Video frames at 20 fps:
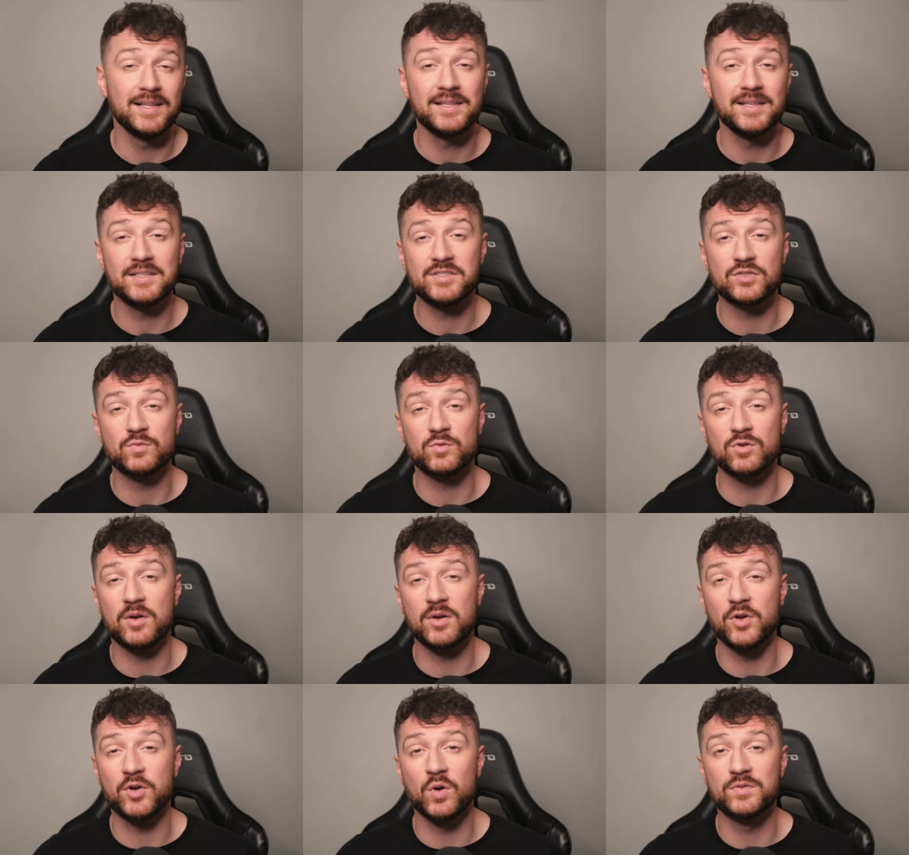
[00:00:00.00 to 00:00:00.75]
This is
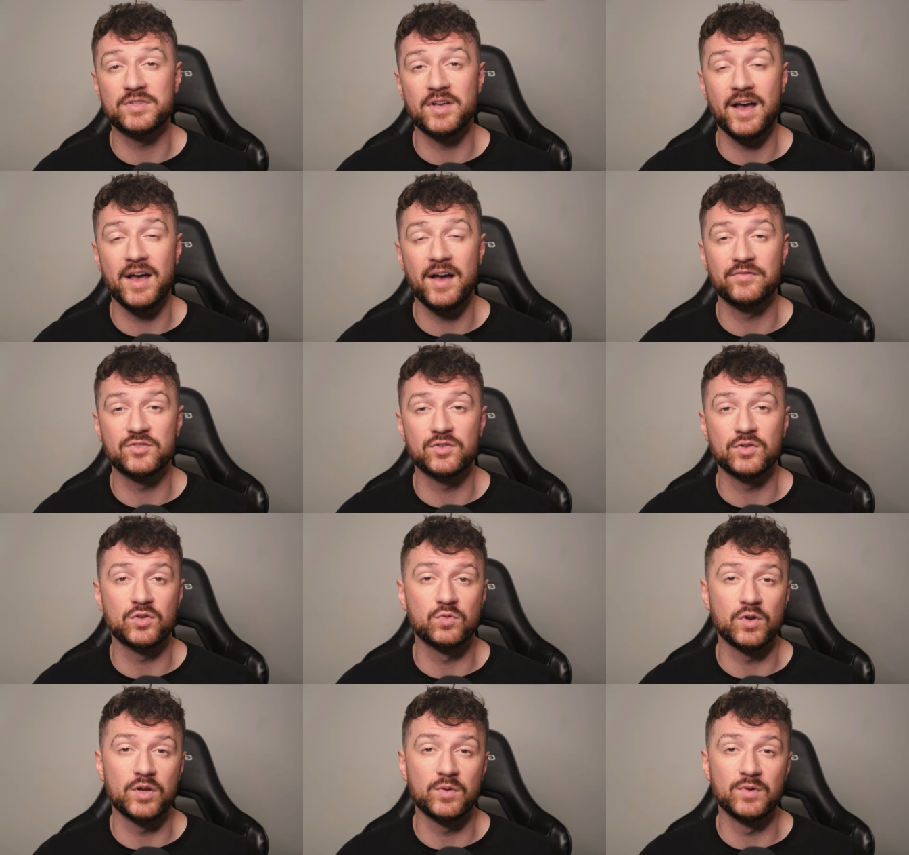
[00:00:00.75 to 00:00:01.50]
where I'm going to have to
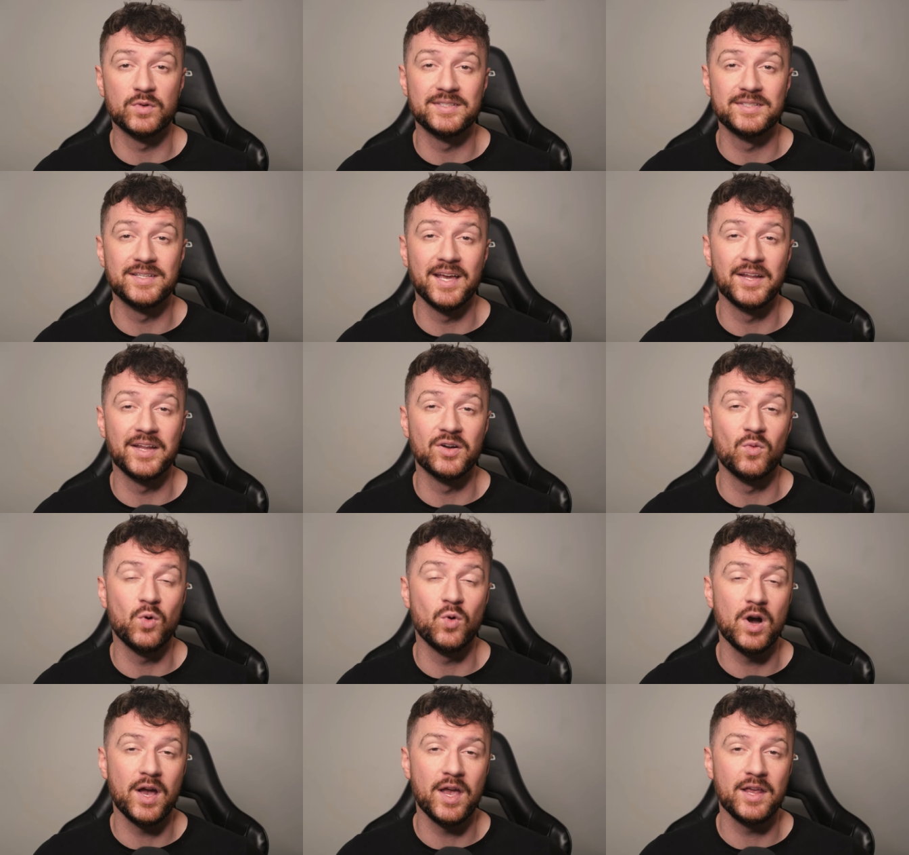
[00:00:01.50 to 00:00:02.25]
agree with Dana
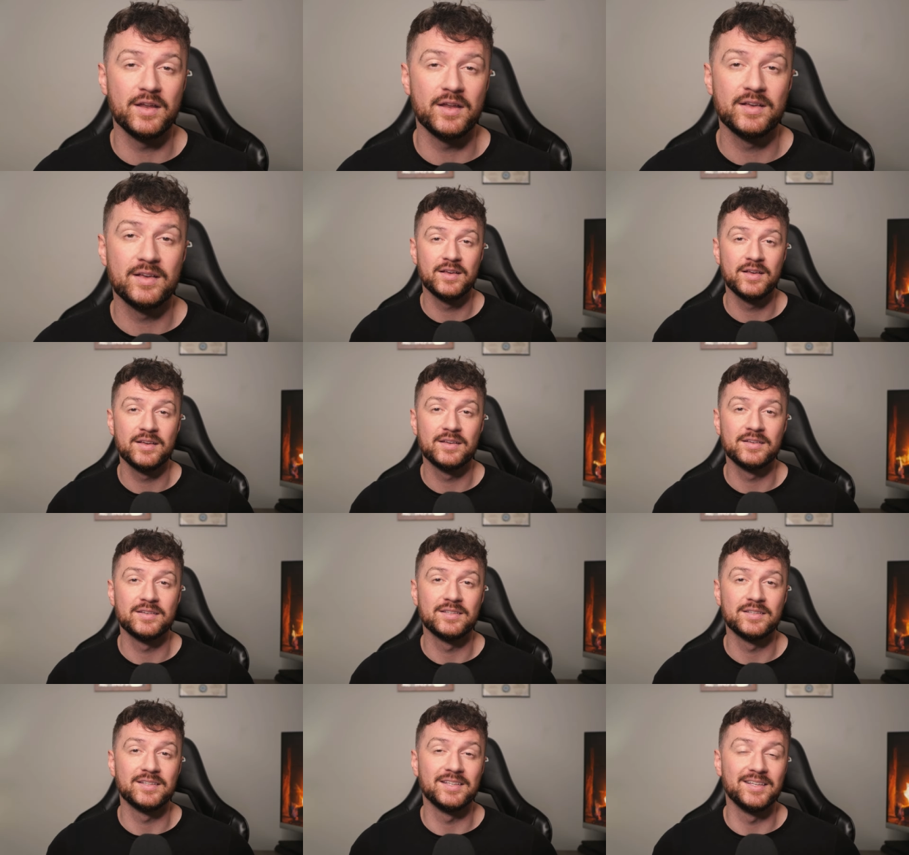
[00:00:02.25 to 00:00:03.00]
White.
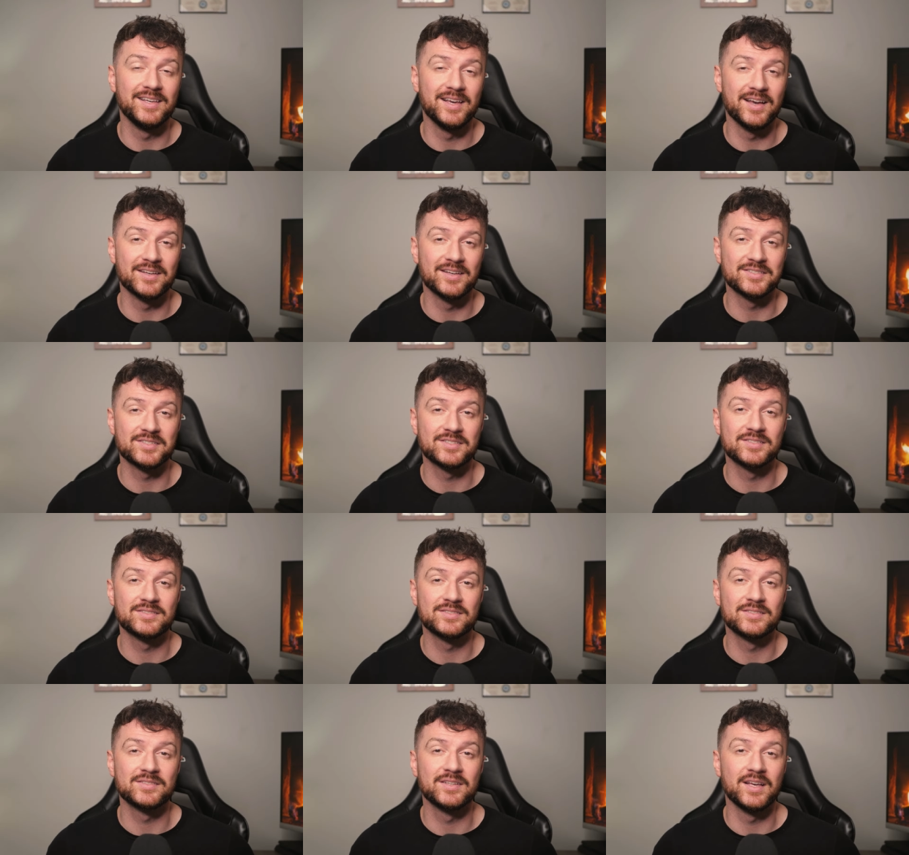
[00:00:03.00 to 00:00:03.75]

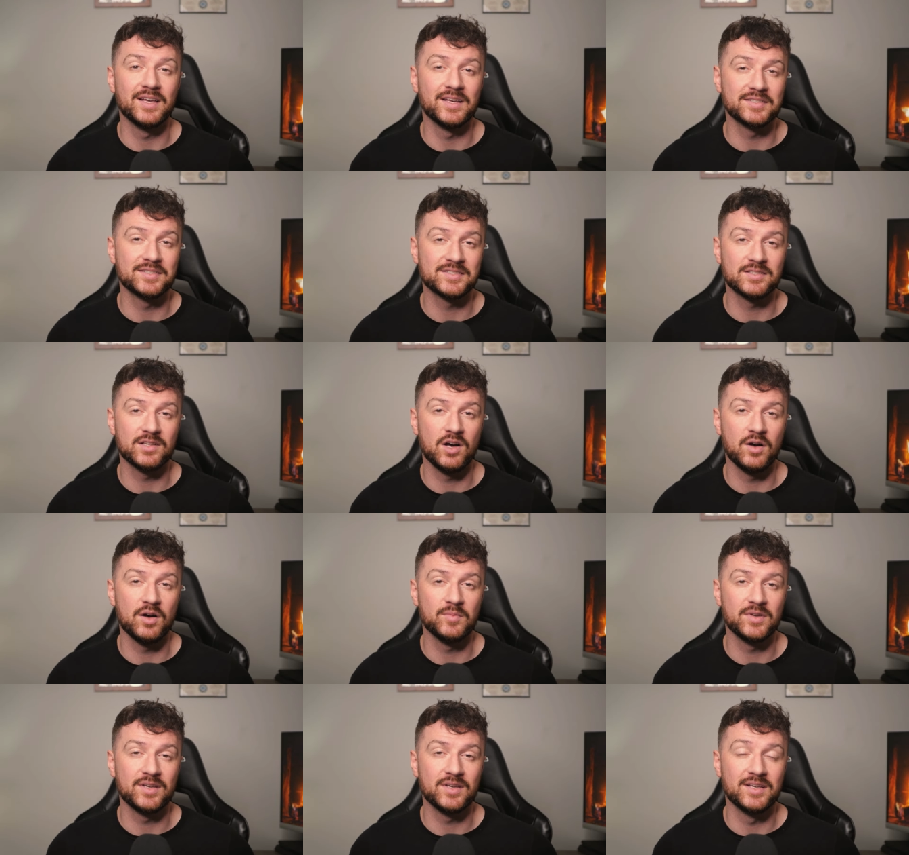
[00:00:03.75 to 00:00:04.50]
Yes,
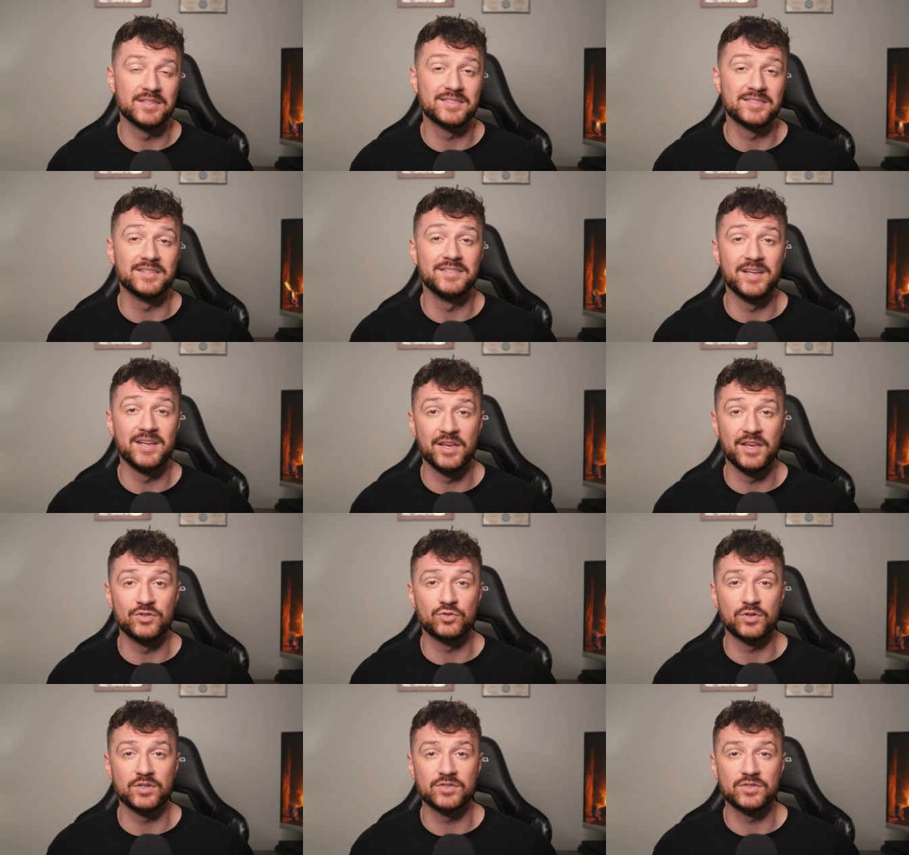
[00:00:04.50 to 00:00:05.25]
Islam is a
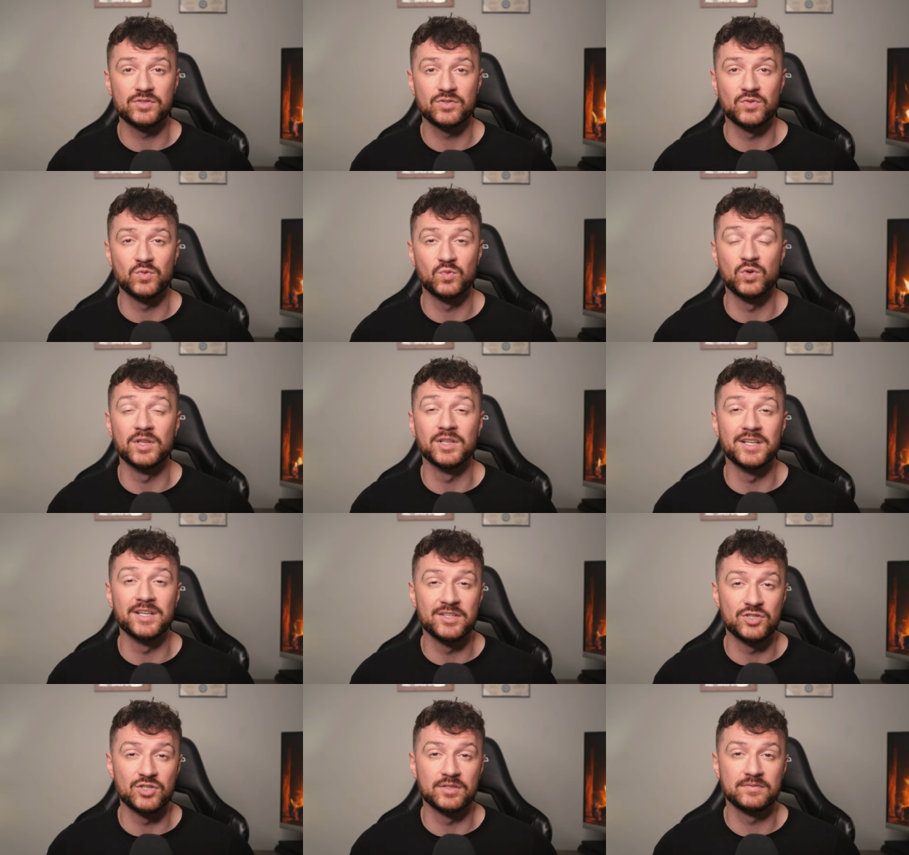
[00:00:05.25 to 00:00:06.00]
dangerous
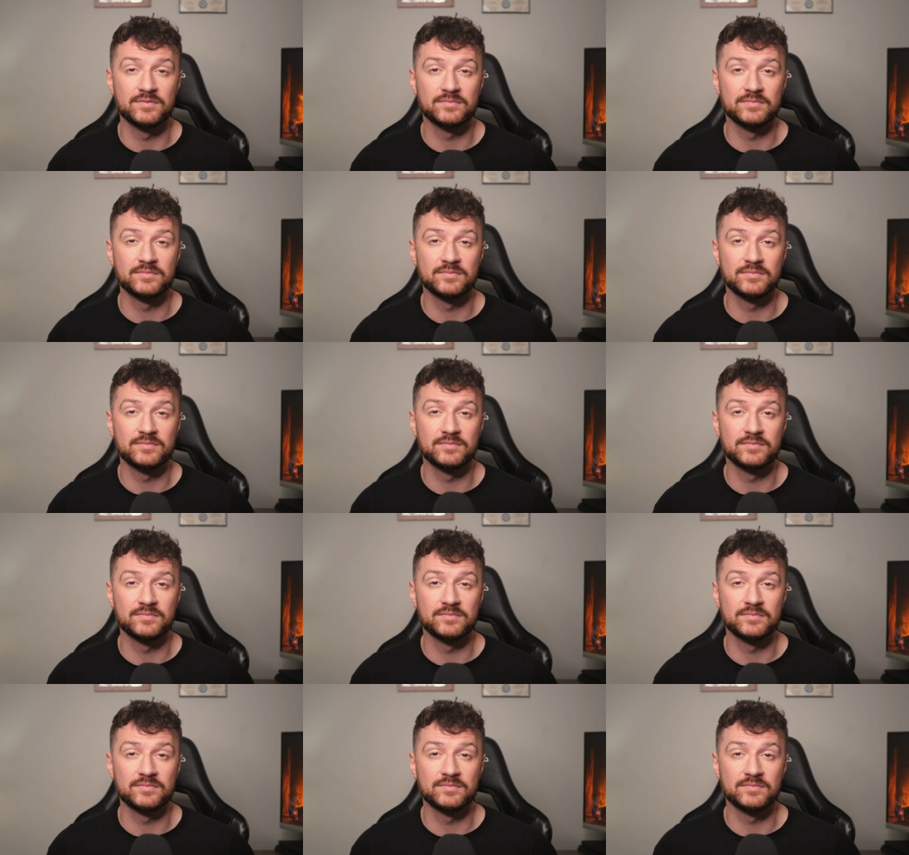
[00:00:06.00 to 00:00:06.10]
religion.